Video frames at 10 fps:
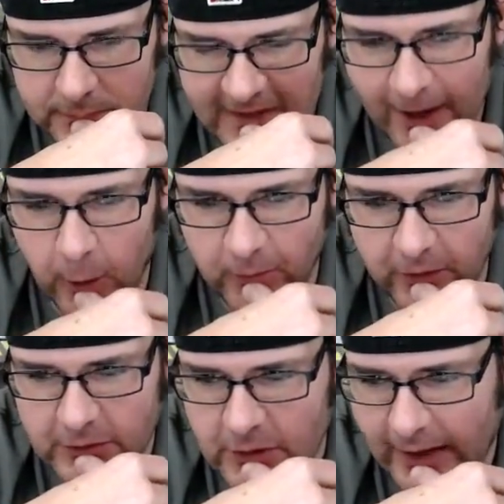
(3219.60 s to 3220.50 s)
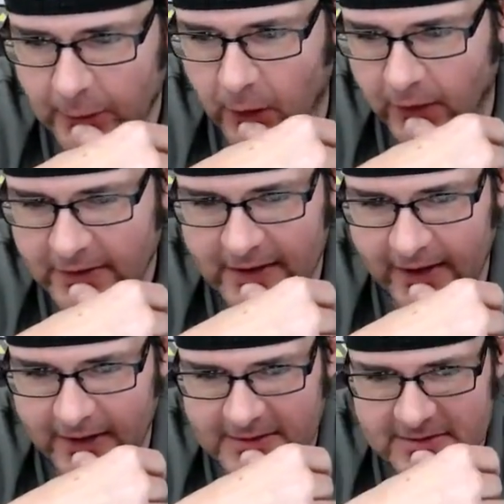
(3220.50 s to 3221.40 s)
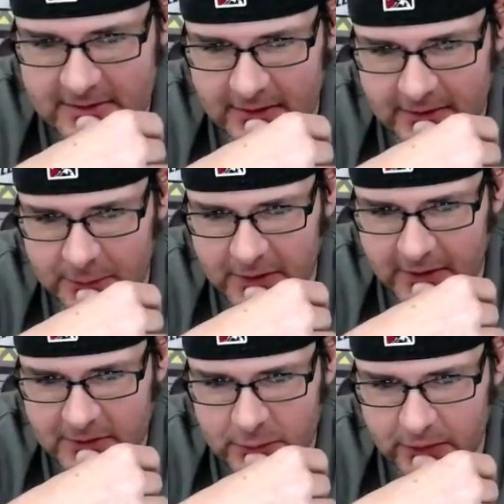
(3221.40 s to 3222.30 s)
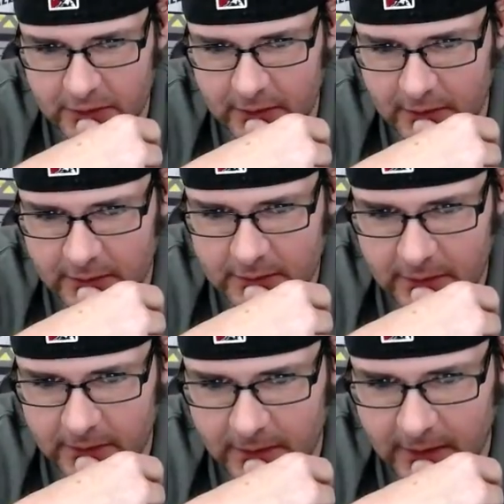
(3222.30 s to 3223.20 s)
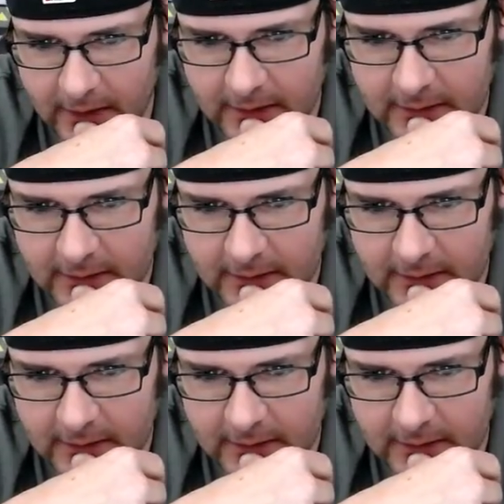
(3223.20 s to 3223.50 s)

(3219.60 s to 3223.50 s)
yeah, hopefully it was. I don't know. Yeah, that's the comedians were a little little. Uh,